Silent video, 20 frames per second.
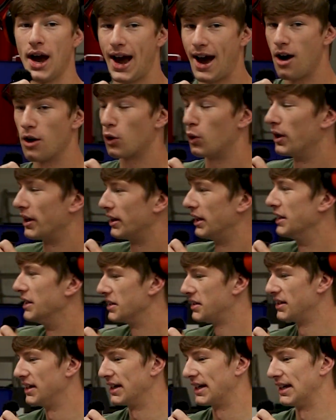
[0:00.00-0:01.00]
how quickly
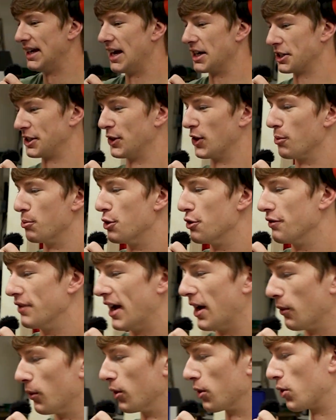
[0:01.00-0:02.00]
this thing can actually remove
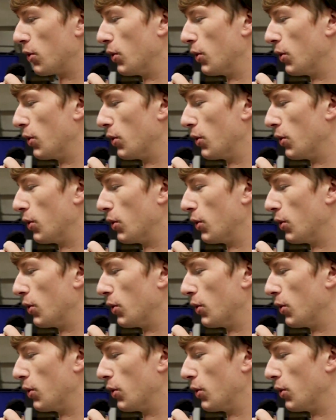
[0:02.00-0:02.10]
that real